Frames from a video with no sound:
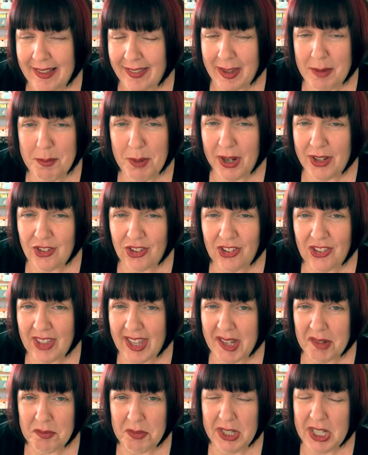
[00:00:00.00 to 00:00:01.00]
they might just
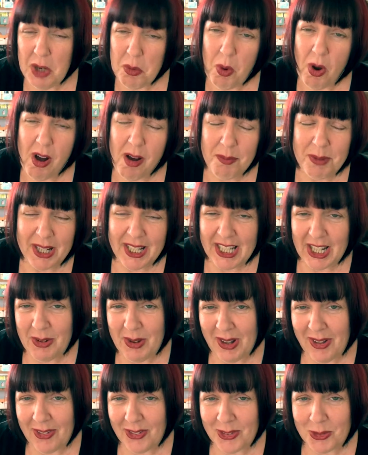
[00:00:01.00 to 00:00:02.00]
think, you know what, I'm going to go
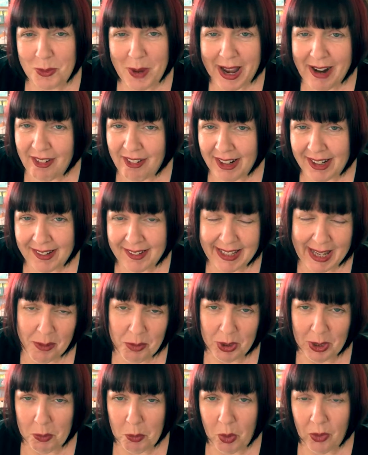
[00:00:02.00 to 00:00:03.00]
elsewhere and get
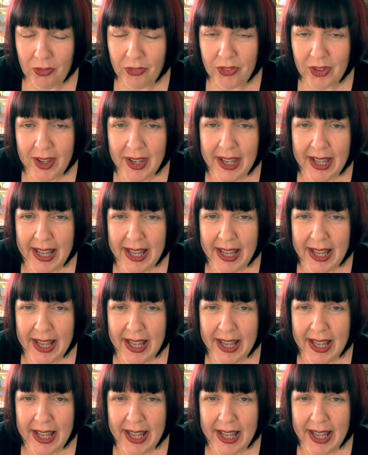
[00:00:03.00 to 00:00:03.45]
what I want.